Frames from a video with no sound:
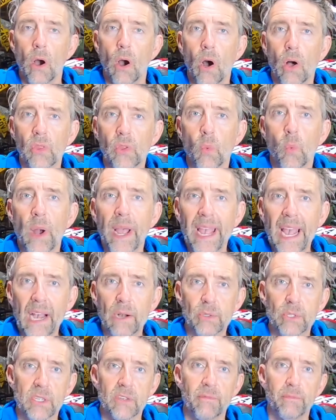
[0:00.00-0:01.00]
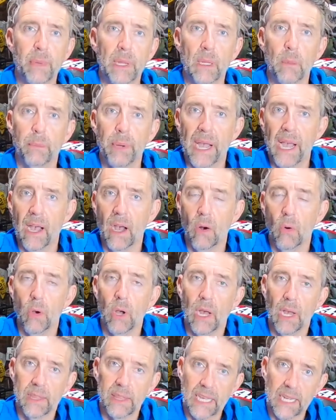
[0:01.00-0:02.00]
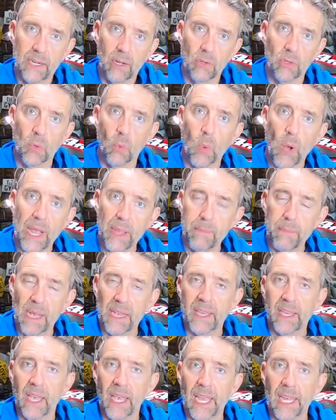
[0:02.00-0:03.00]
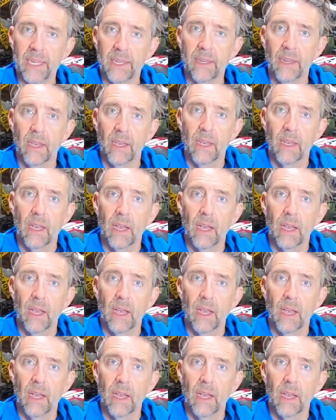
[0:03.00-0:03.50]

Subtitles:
On the way out of Bilbao and then on the way back in,